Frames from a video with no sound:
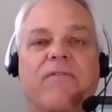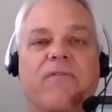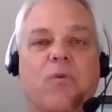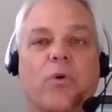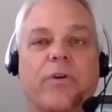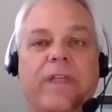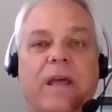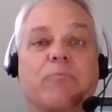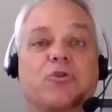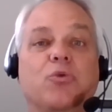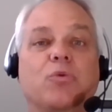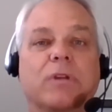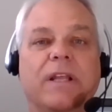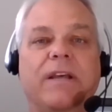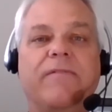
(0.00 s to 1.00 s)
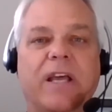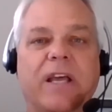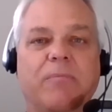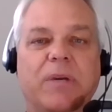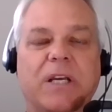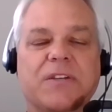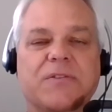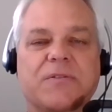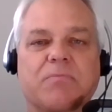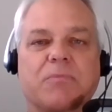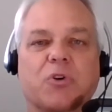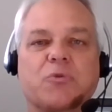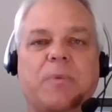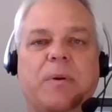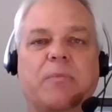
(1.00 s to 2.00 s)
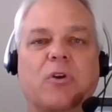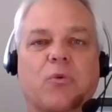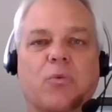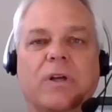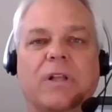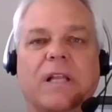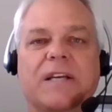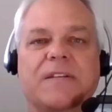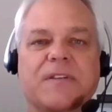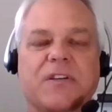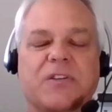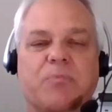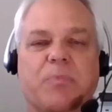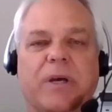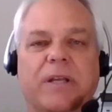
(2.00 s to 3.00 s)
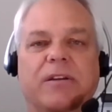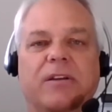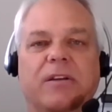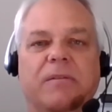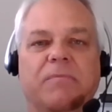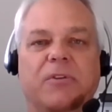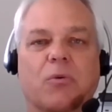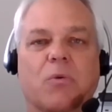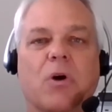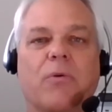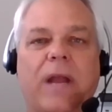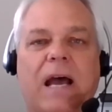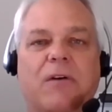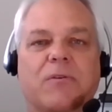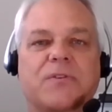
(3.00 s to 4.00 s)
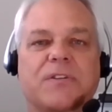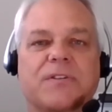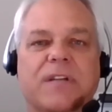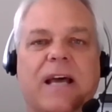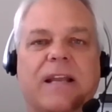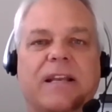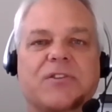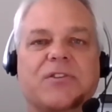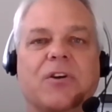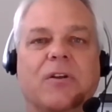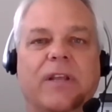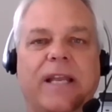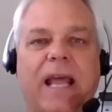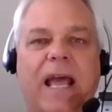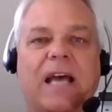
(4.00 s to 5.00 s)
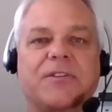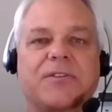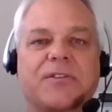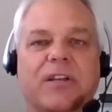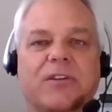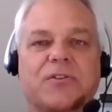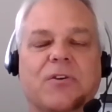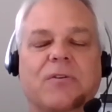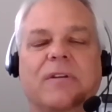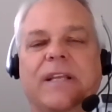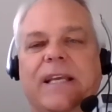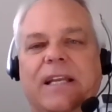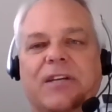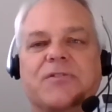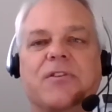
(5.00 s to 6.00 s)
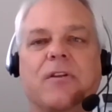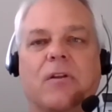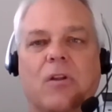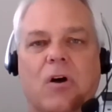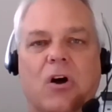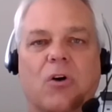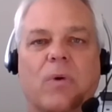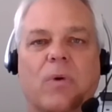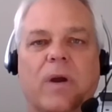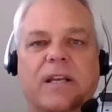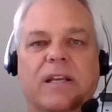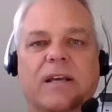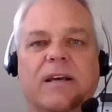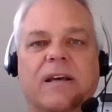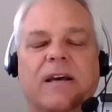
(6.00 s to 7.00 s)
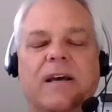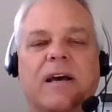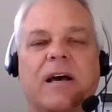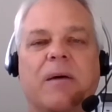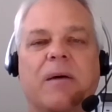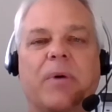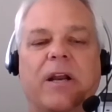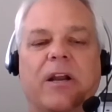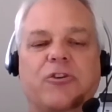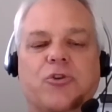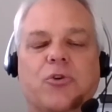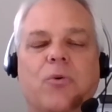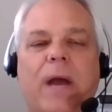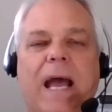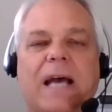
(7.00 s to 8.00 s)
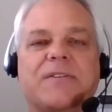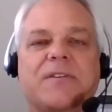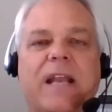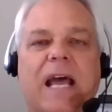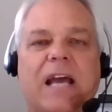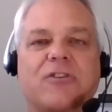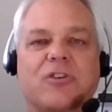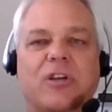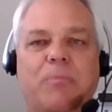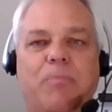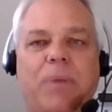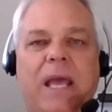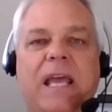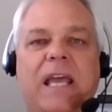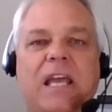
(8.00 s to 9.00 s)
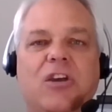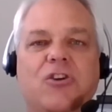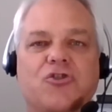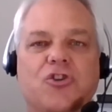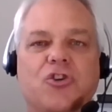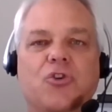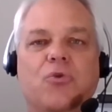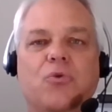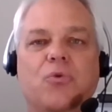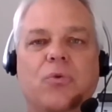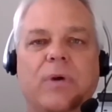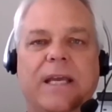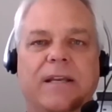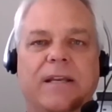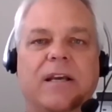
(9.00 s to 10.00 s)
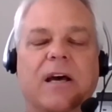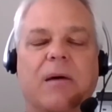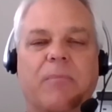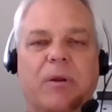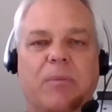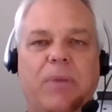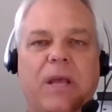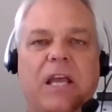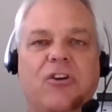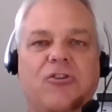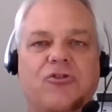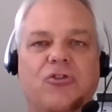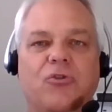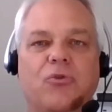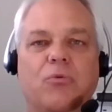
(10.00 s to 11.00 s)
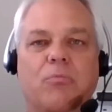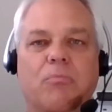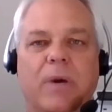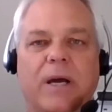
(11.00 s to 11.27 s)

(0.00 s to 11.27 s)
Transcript: for them to live in, because most people don't realize this, but your own house is not necessarily an asset. Certainly it is in the long run, but a true asset actually pays you income. It pays you